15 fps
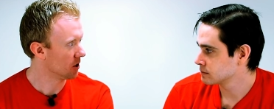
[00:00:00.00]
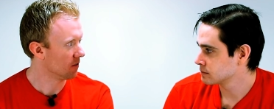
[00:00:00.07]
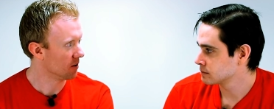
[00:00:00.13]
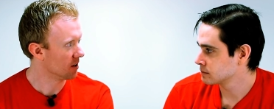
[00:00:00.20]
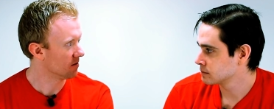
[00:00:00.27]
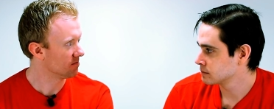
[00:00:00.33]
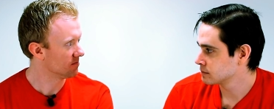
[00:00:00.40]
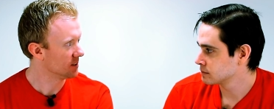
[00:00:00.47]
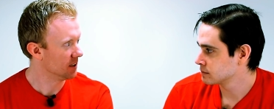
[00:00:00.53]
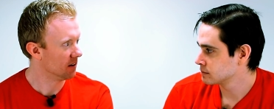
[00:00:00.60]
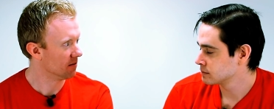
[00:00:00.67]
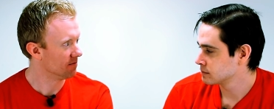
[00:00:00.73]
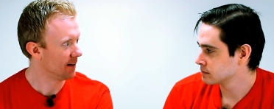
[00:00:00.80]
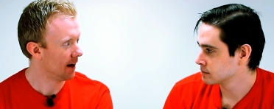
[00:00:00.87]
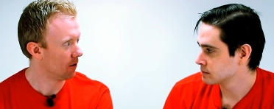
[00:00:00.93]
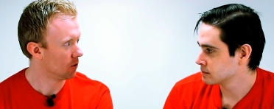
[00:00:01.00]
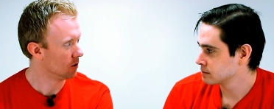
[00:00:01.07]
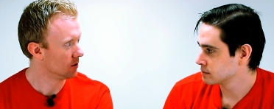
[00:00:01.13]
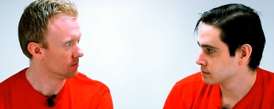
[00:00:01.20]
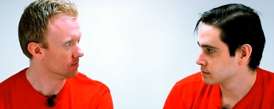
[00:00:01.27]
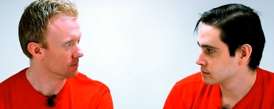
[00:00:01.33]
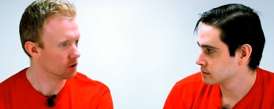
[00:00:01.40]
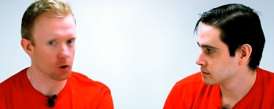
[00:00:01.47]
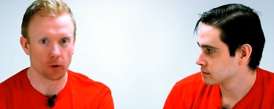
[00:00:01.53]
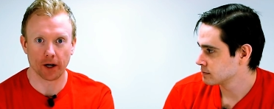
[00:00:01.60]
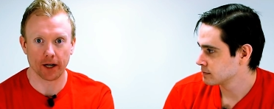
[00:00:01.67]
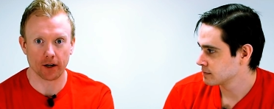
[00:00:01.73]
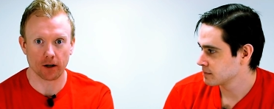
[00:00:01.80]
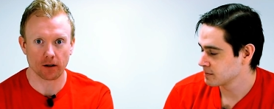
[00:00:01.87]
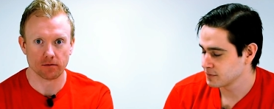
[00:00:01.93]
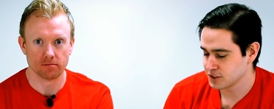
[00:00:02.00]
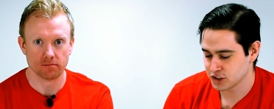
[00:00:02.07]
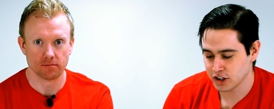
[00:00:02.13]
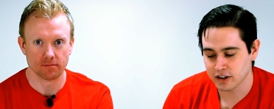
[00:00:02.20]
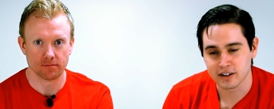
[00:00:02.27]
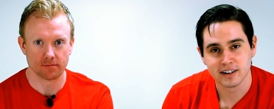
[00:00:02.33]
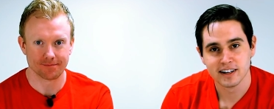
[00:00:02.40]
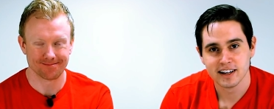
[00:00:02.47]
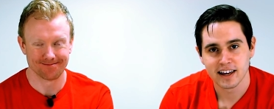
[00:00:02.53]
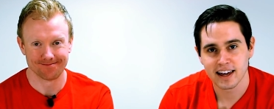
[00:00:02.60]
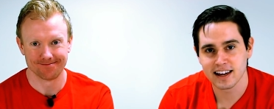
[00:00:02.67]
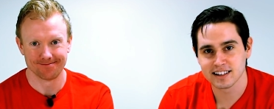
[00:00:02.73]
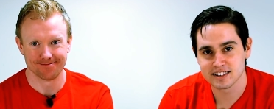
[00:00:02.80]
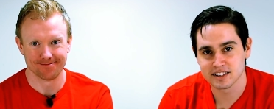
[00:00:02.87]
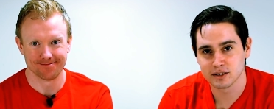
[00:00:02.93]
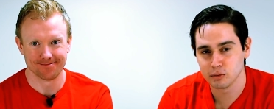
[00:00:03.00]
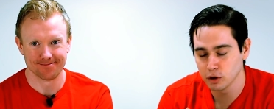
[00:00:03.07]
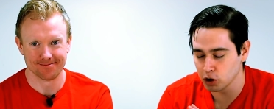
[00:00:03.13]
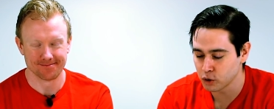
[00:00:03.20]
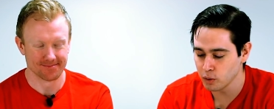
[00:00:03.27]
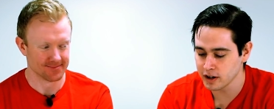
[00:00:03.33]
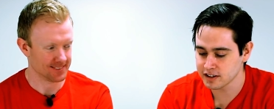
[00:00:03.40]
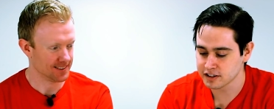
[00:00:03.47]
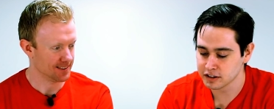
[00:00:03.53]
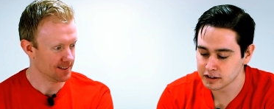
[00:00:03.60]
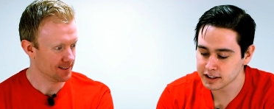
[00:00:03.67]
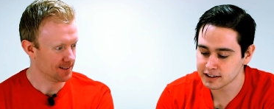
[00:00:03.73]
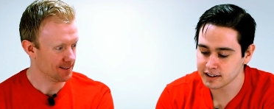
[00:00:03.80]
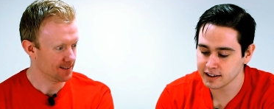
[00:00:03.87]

Speaker 1: over to Fowl Locator.
Speaker 2: Sure. And to, real quick, to delete